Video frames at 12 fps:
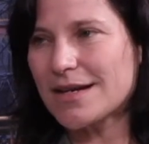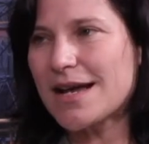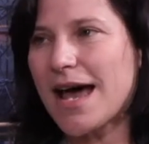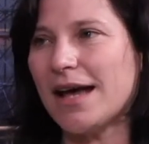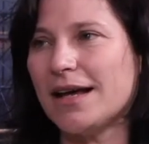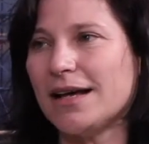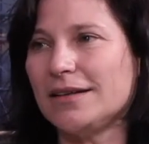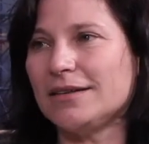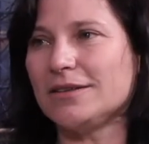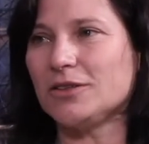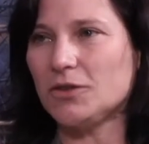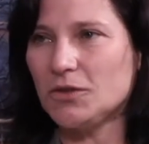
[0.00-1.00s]

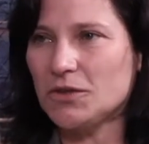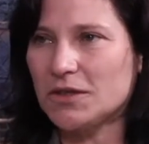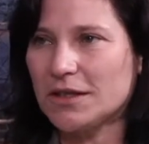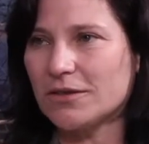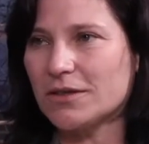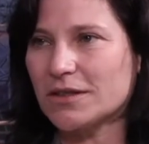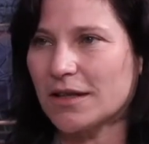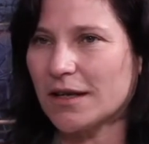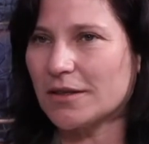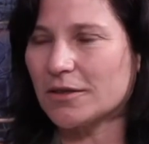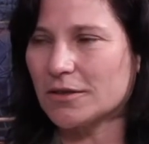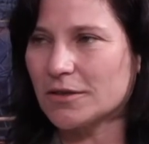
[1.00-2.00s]
and using
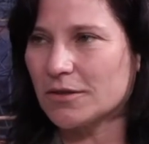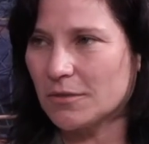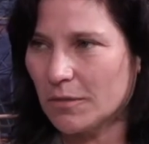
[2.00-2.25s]
recycled